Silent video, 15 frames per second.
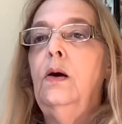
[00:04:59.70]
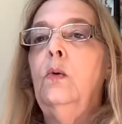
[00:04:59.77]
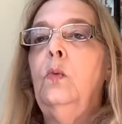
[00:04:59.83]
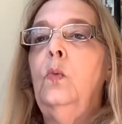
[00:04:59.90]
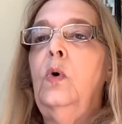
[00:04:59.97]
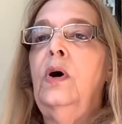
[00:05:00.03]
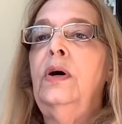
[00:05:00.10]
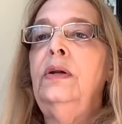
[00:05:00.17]

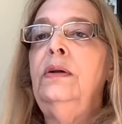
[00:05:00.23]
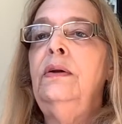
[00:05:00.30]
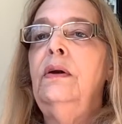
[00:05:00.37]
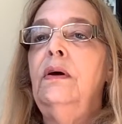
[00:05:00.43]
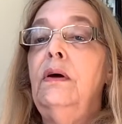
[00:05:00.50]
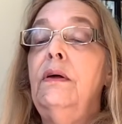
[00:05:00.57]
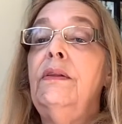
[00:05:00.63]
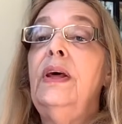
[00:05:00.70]
one,
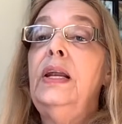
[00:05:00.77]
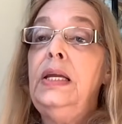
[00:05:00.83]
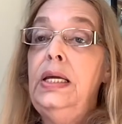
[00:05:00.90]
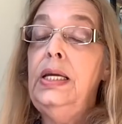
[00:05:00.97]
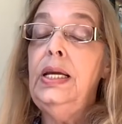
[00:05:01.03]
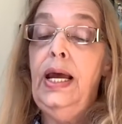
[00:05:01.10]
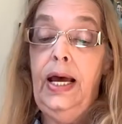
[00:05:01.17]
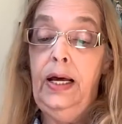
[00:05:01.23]
that
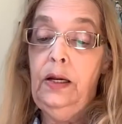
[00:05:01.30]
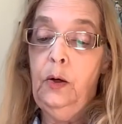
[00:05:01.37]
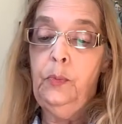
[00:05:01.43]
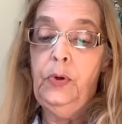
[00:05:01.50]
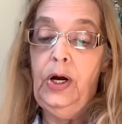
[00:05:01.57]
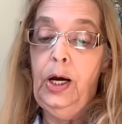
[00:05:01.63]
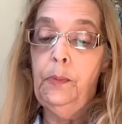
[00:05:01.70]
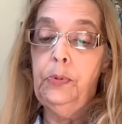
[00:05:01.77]
he had a
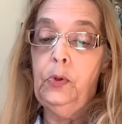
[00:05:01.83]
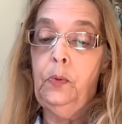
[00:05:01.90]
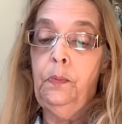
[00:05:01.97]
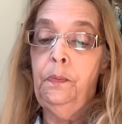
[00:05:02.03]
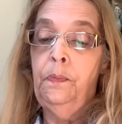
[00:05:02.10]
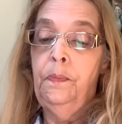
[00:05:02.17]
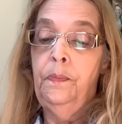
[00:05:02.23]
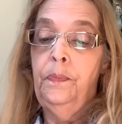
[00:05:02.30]
problem.
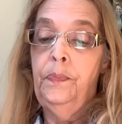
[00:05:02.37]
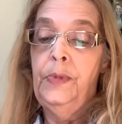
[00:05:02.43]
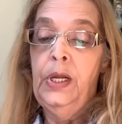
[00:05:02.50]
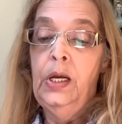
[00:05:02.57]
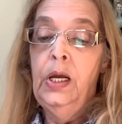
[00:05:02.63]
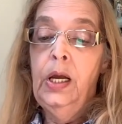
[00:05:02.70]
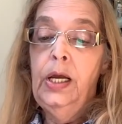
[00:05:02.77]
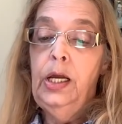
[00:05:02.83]

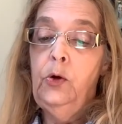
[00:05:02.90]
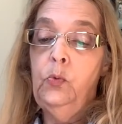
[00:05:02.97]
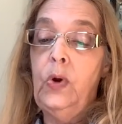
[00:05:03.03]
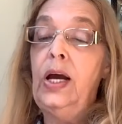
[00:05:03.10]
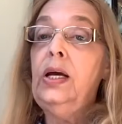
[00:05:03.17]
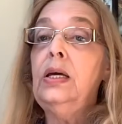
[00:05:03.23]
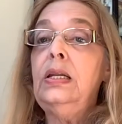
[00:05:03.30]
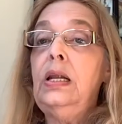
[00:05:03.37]
He
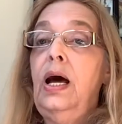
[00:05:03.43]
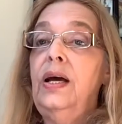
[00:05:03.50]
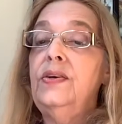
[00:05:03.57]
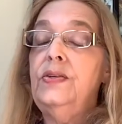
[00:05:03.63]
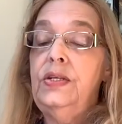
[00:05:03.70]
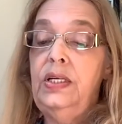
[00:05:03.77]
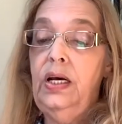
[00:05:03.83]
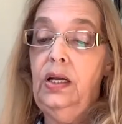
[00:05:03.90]

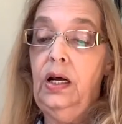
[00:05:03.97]
recognized he had